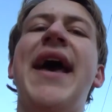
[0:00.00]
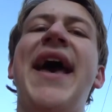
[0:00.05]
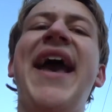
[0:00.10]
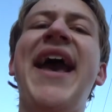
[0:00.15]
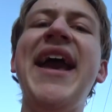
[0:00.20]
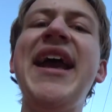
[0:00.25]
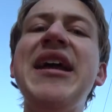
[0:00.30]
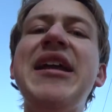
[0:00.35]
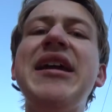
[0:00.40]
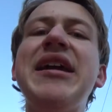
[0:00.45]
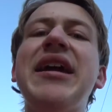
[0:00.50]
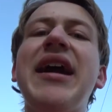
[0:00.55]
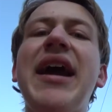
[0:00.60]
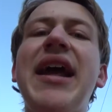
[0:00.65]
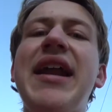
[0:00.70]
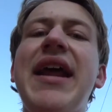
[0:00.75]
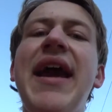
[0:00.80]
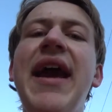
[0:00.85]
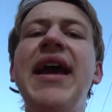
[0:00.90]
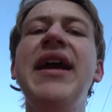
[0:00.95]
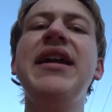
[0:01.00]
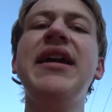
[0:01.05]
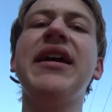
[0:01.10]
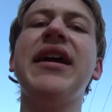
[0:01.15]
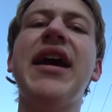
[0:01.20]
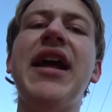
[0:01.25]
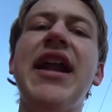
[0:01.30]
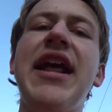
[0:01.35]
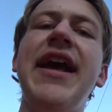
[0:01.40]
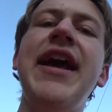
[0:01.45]
hating and
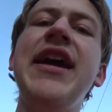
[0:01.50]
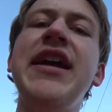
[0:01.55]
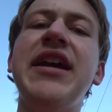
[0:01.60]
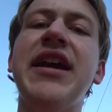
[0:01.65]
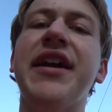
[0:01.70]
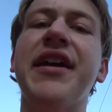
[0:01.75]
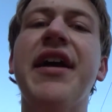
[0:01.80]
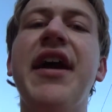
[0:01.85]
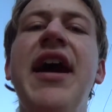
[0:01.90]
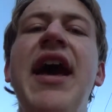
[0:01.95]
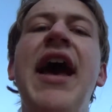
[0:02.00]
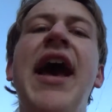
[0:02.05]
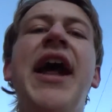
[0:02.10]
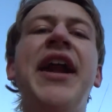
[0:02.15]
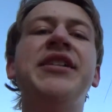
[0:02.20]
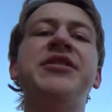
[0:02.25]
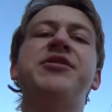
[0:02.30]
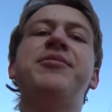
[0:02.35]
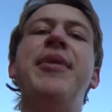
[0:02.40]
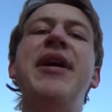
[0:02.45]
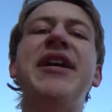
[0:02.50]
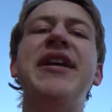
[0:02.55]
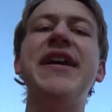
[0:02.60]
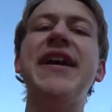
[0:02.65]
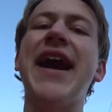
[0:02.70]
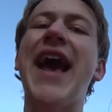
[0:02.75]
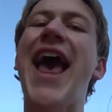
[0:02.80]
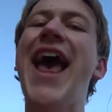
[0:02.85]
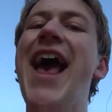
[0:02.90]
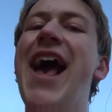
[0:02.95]
hating and hating, and it's
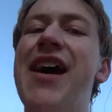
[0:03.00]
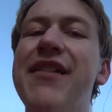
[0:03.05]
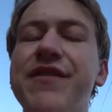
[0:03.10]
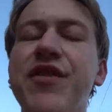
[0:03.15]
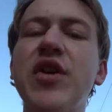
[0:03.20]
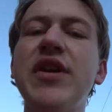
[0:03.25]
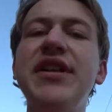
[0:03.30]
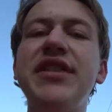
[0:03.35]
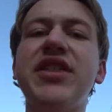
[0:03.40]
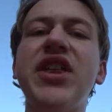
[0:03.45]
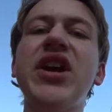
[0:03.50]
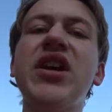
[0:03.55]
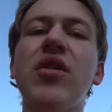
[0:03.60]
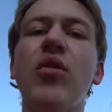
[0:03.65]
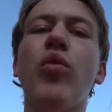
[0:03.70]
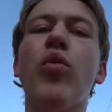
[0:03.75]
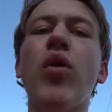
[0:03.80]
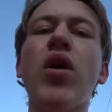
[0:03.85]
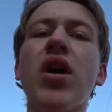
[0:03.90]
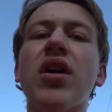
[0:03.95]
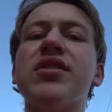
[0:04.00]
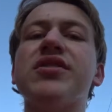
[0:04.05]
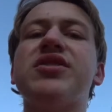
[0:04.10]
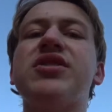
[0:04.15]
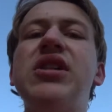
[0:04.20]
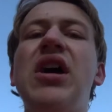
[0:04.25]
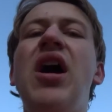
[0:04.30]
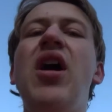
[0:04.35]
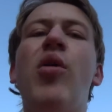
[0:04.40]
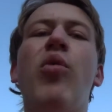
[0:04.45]
making everything worse.